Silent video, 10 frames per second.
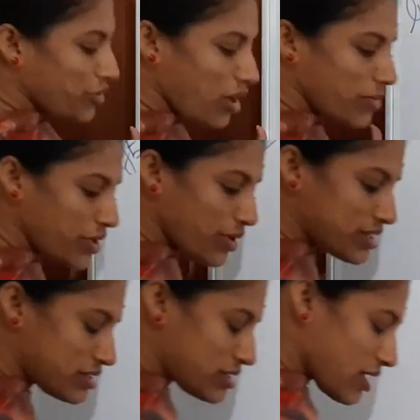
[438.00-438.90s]
you know amino
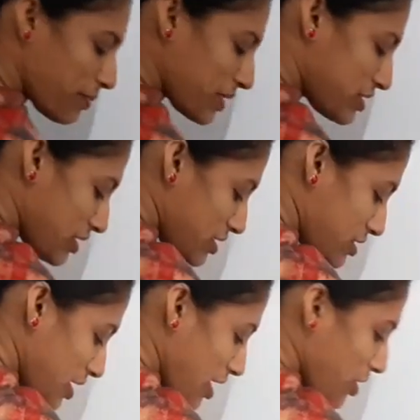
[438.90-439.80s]
acids are
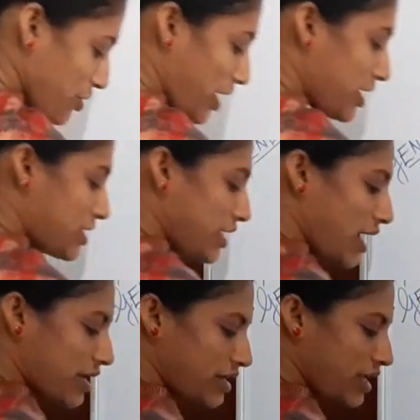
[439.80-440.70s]
present. Okay,
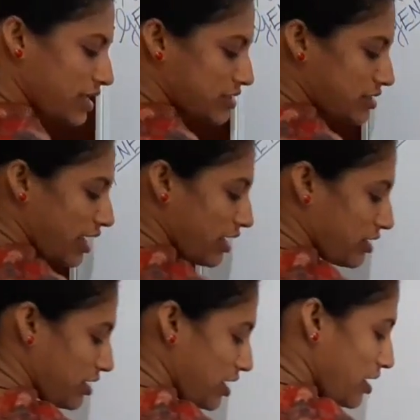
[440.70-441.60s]
tRNA is
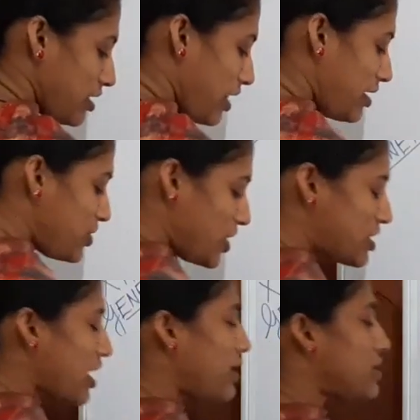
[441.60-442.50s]
there. Then
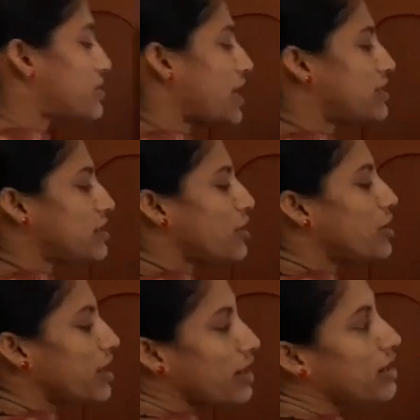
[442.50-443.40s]
just understand,
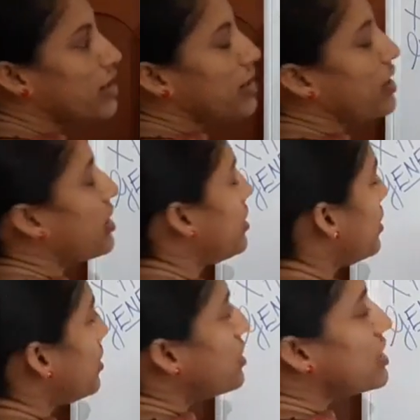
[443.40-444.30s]

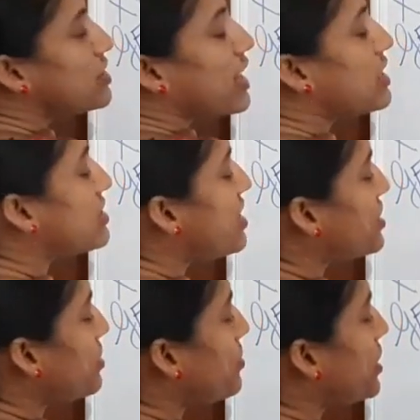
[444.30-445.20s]

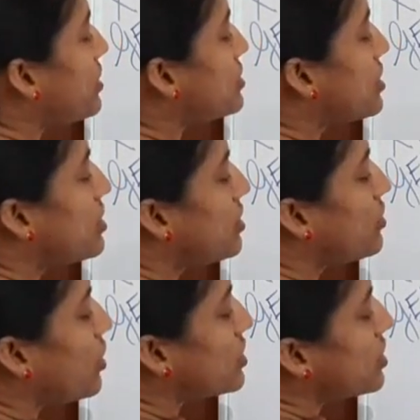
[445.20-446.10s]
translation means
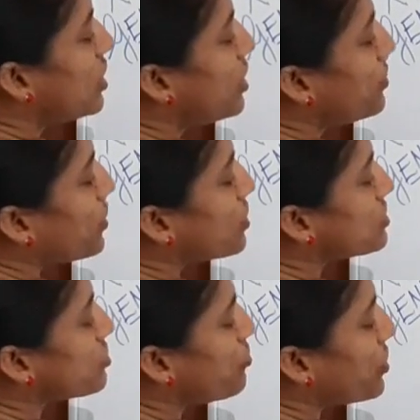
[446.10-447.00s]
what?
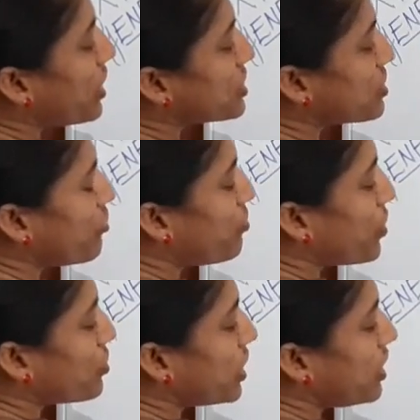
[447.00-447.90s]
Process of production of
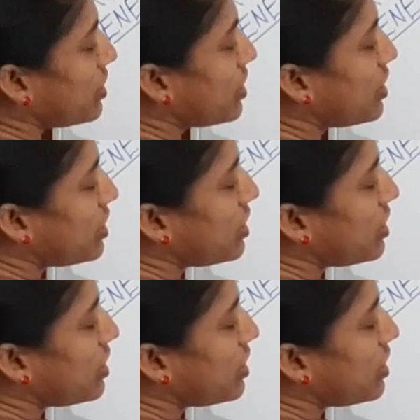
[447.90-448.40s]
protein.